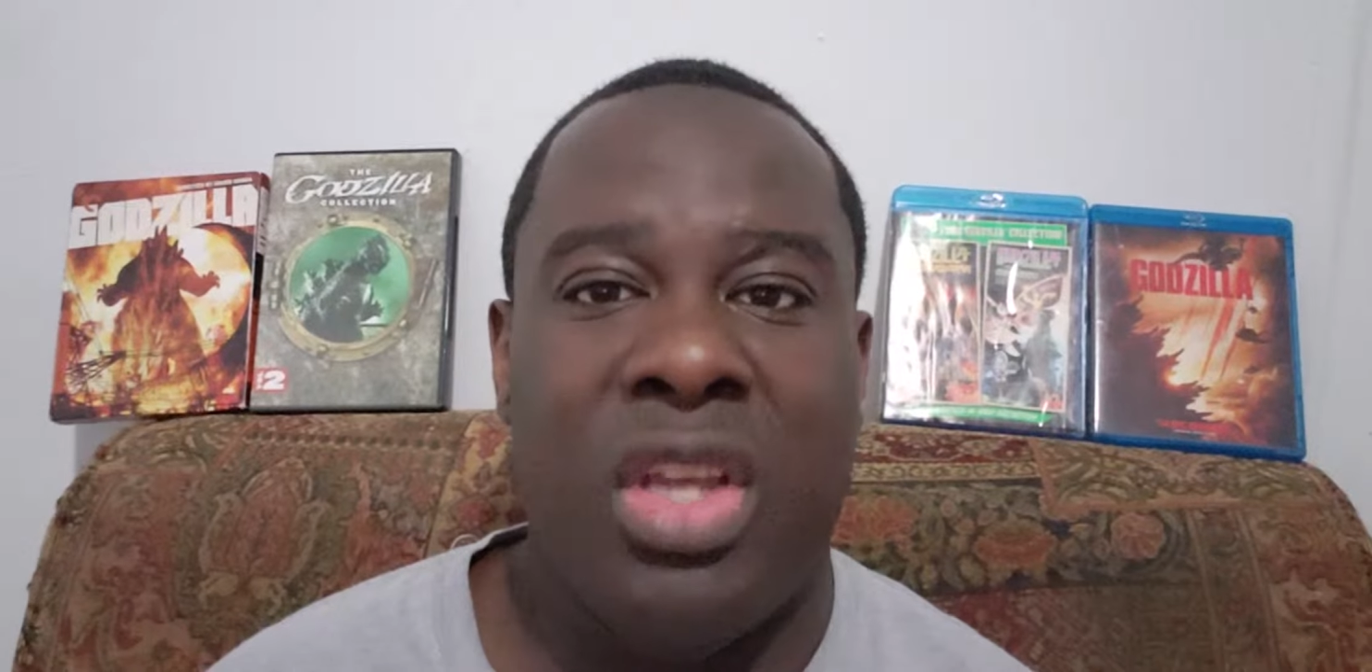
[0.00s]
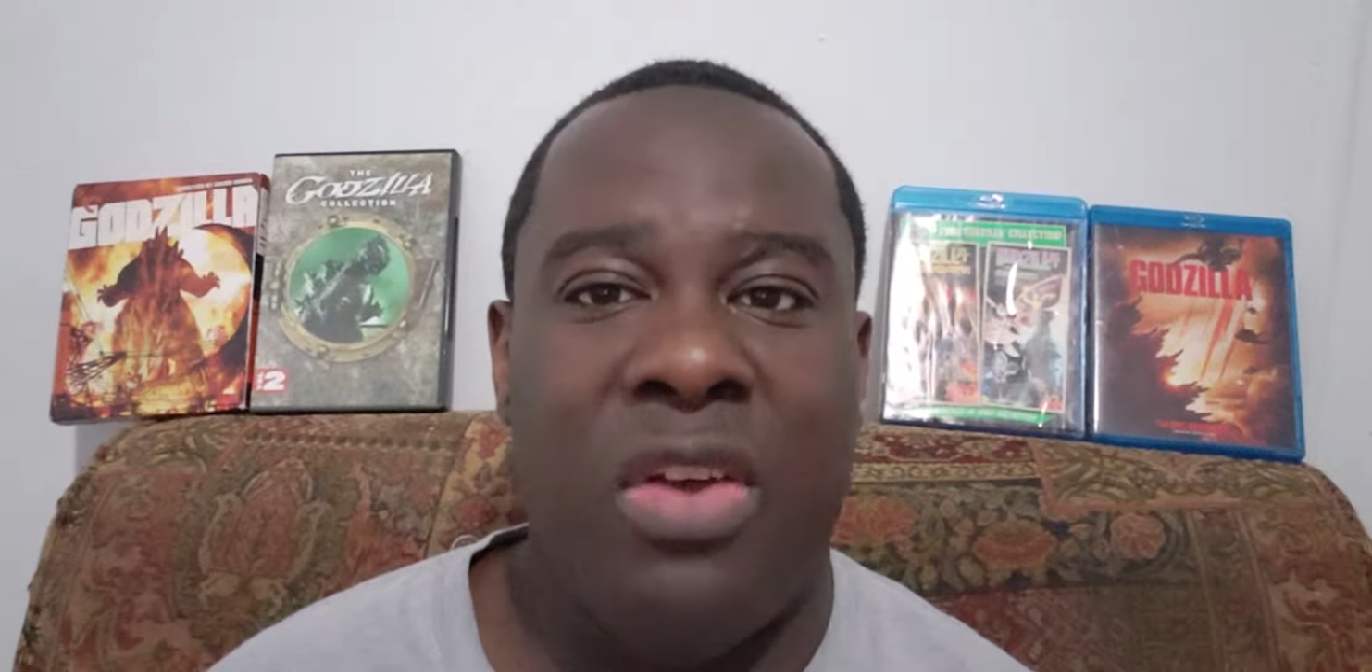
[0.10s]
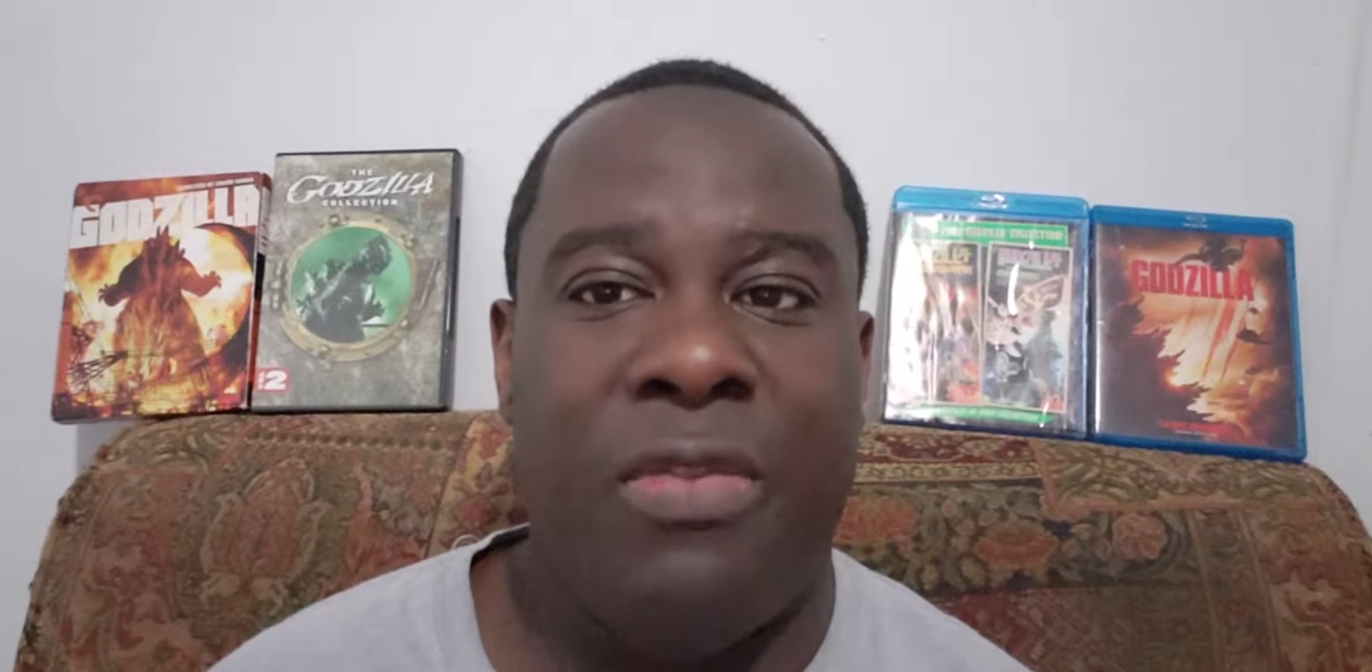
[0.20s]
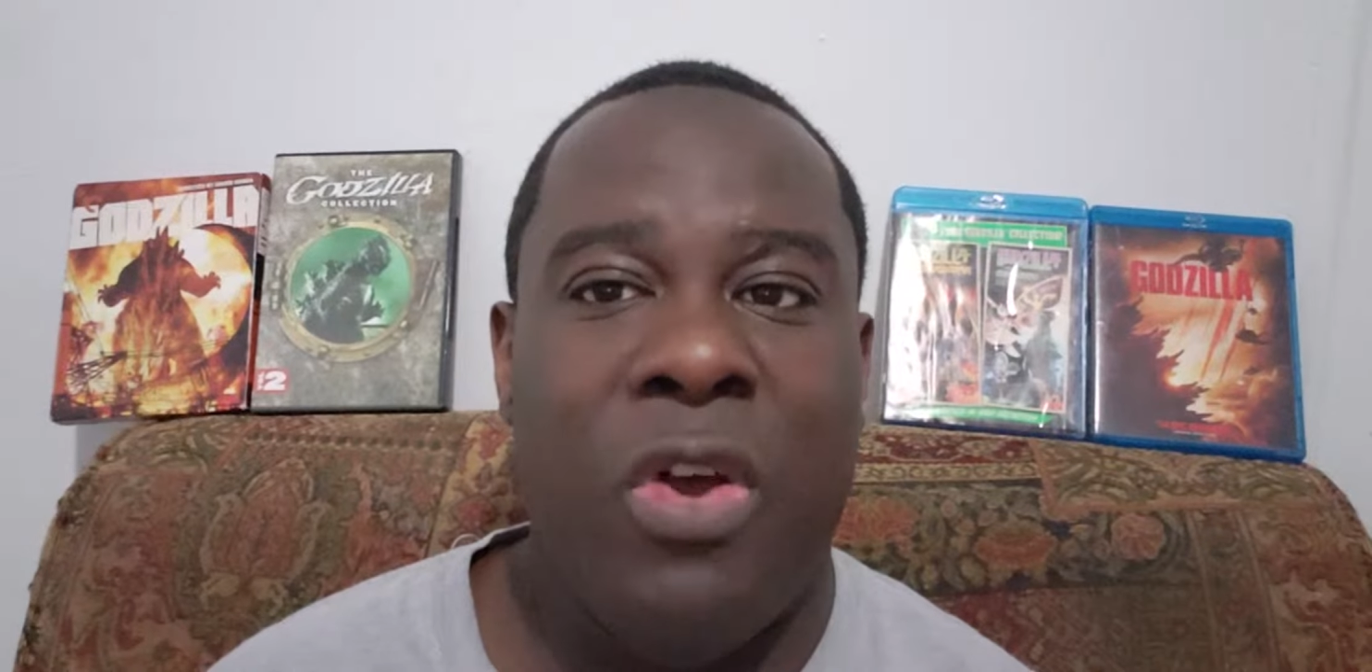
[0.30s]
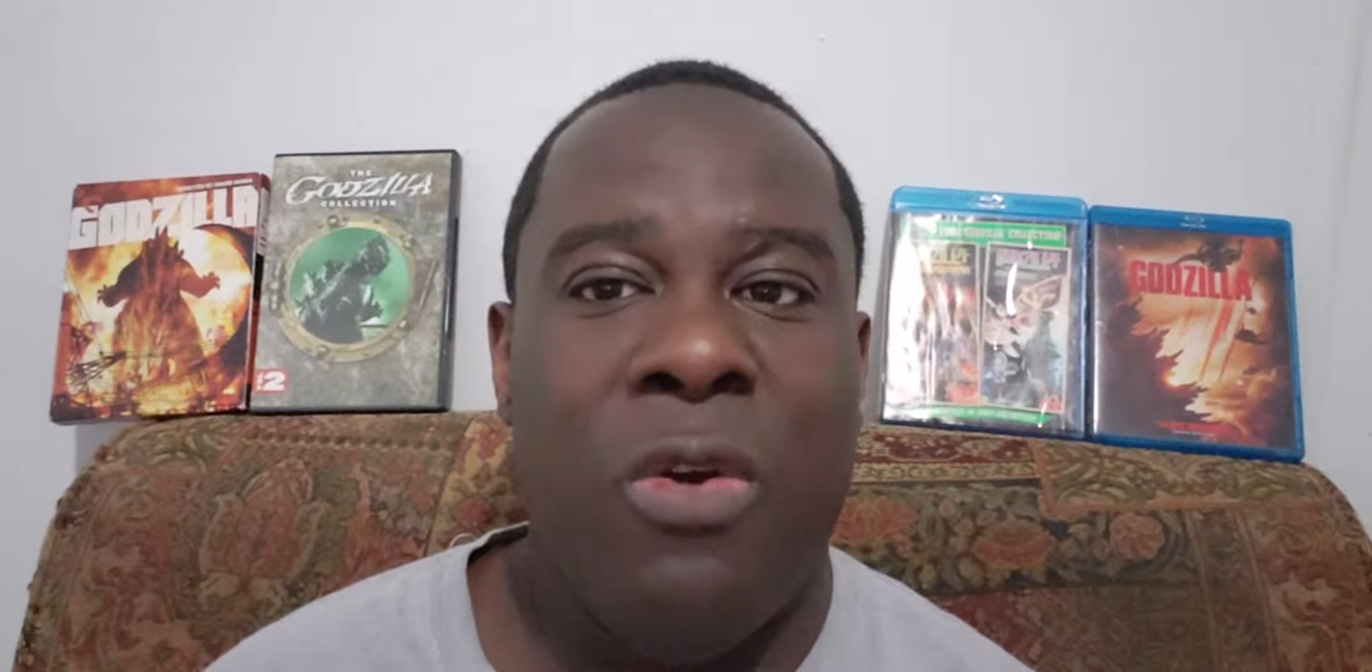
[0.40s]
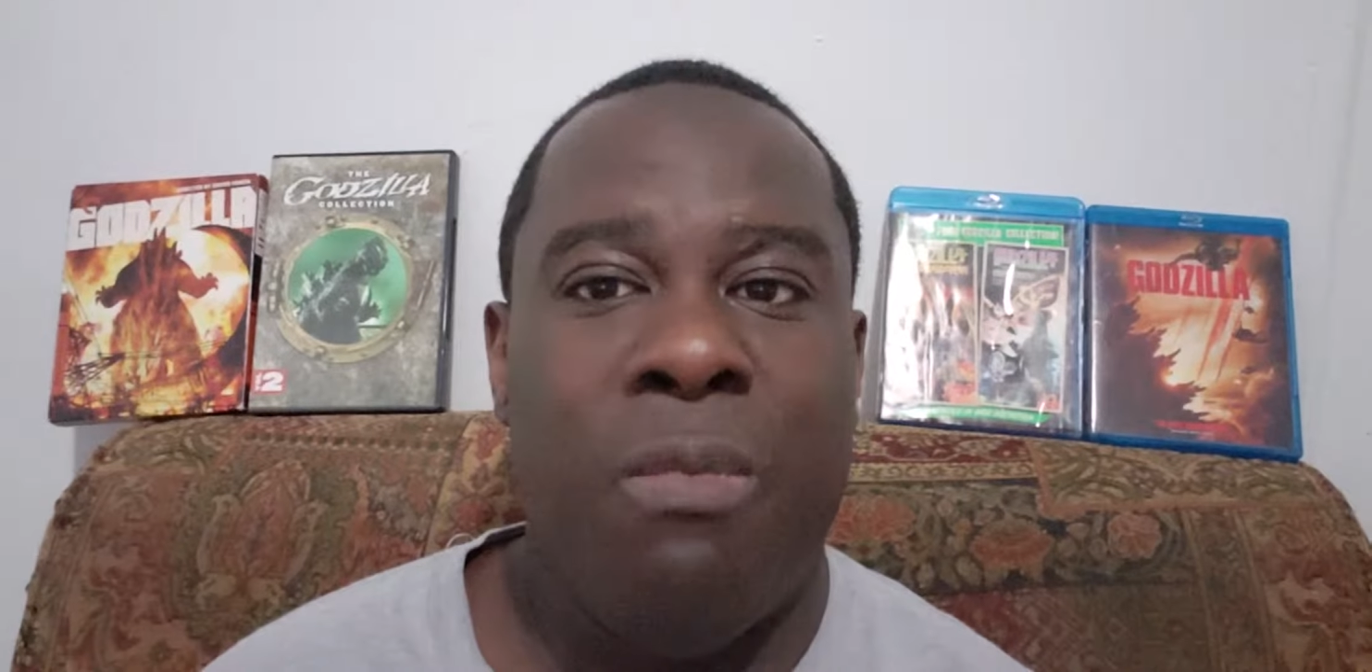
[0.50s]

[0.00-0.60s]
of